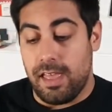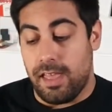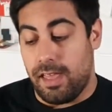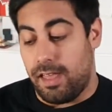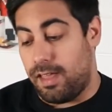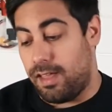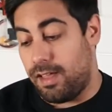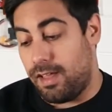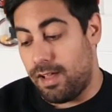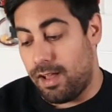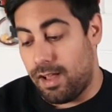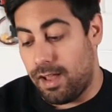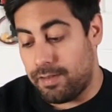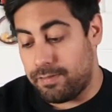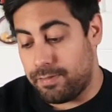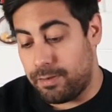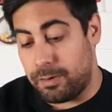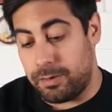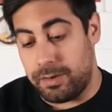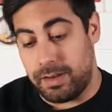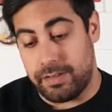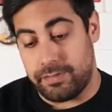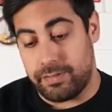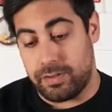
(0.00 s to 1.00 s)
Uh, I've
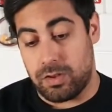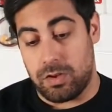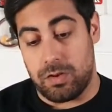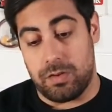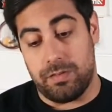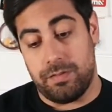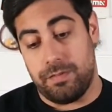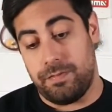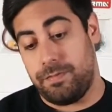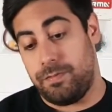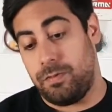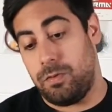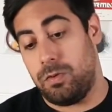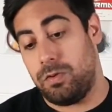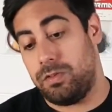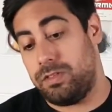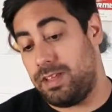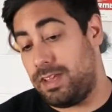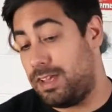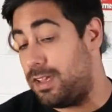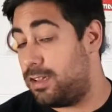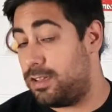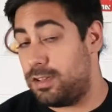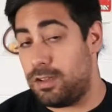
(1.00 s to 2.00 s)
only ever gone for
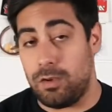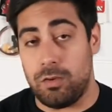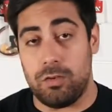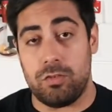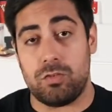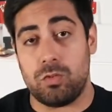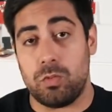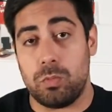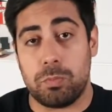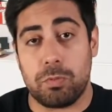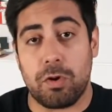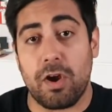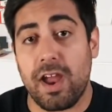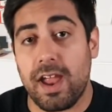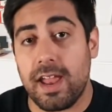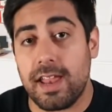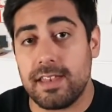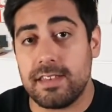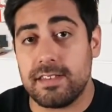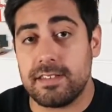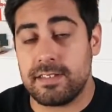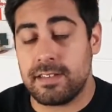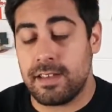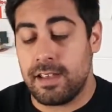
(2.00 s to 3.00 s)
the usual
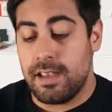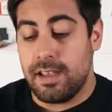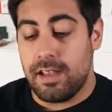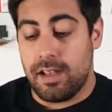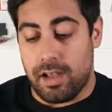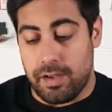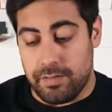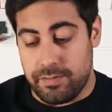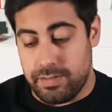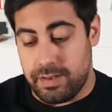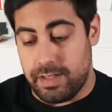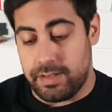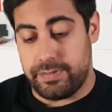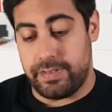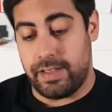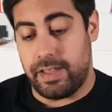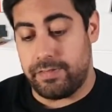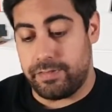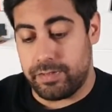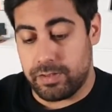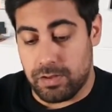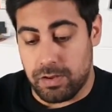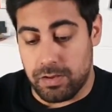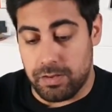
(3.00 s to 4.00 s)
brands. I've never
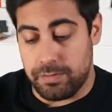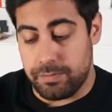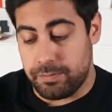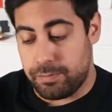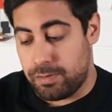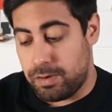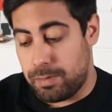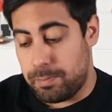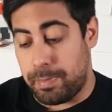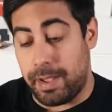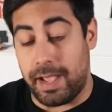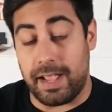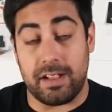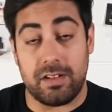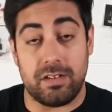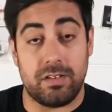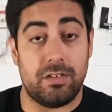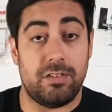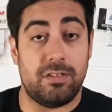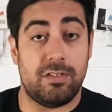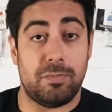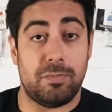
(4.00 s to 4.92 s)
ever gone for a Banggood